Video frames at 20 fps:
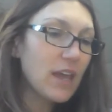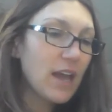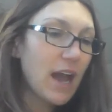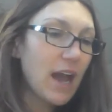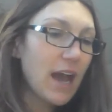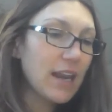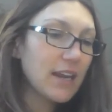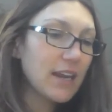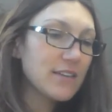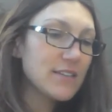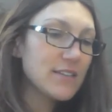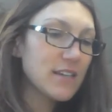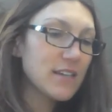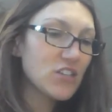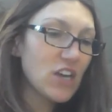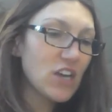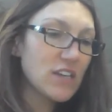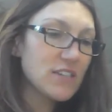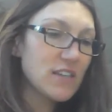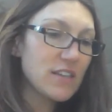Atticus
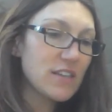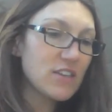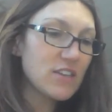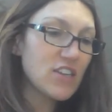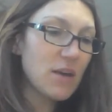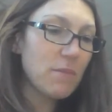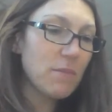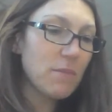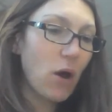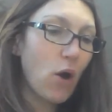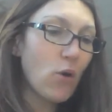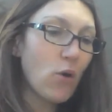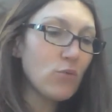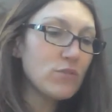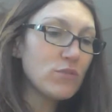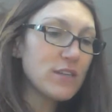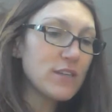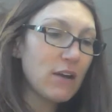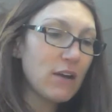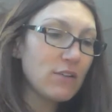suggested that Jem
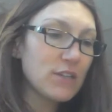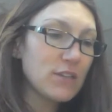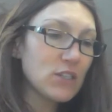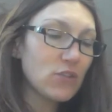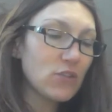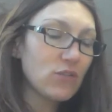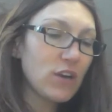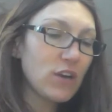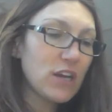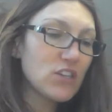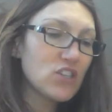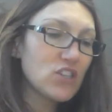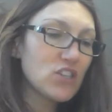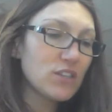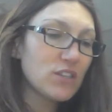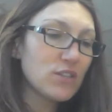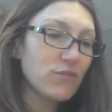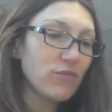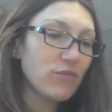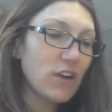hone down his
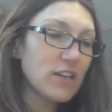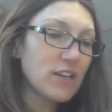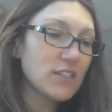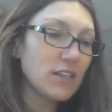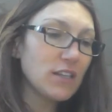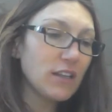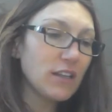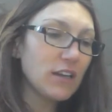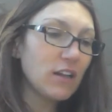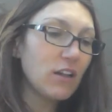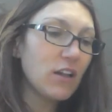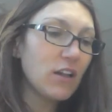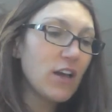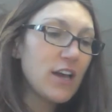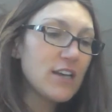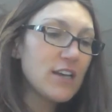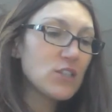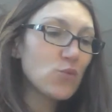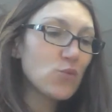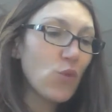creation's front a little,
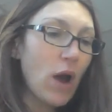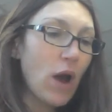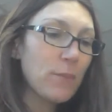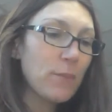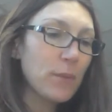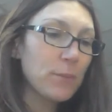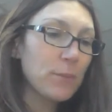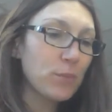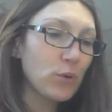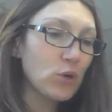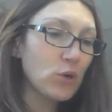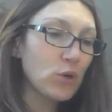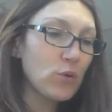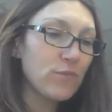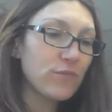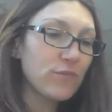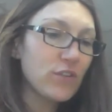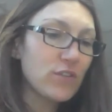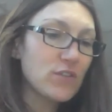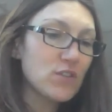swap a
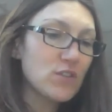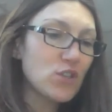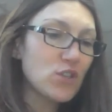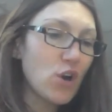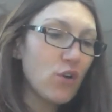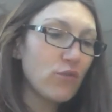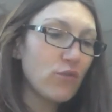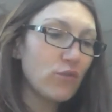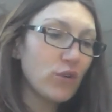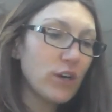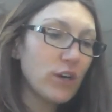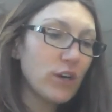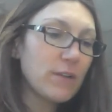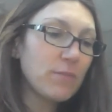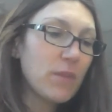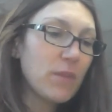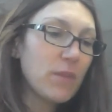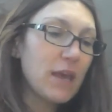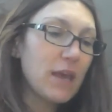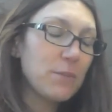broom for the stove wood,
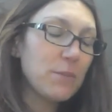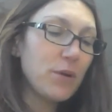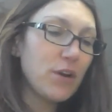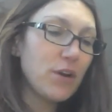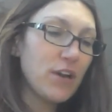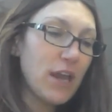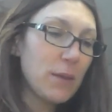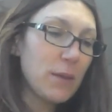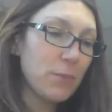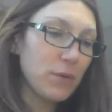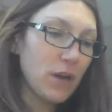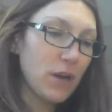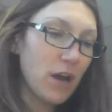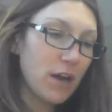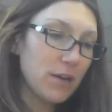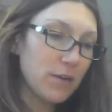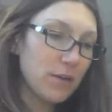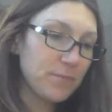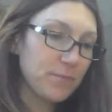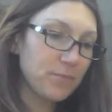and put an apron
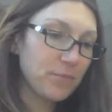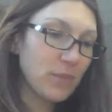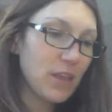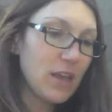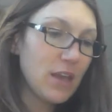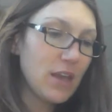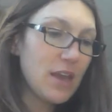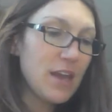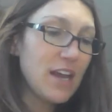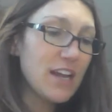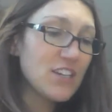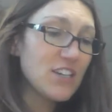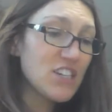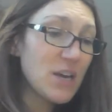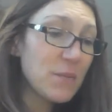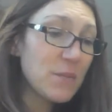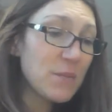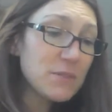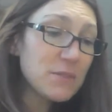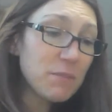on him.
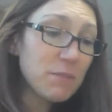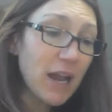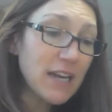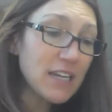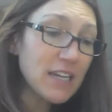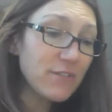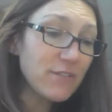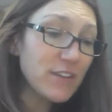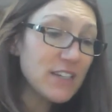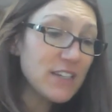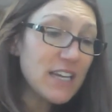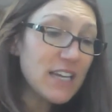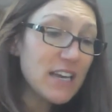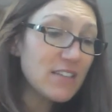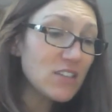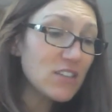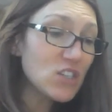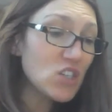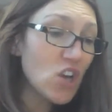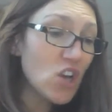Jem explained if he
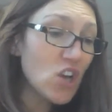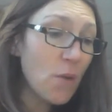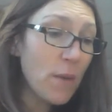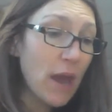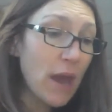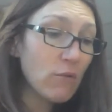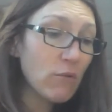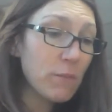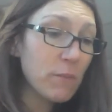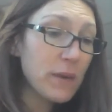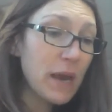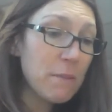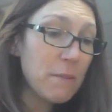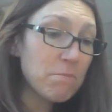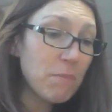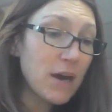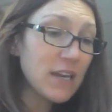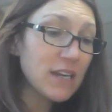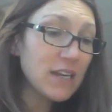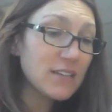did, the snowman would
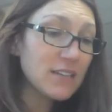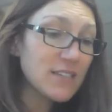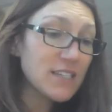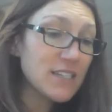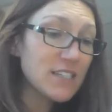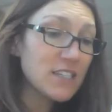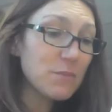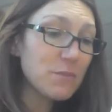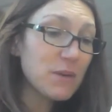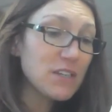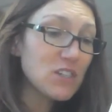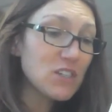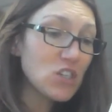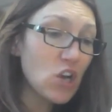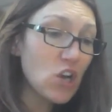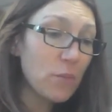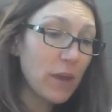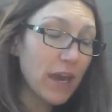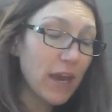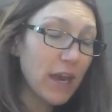become muddy and cease to be a
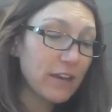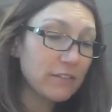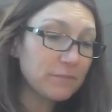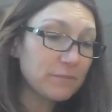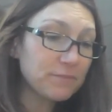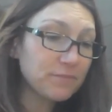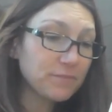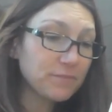snowman.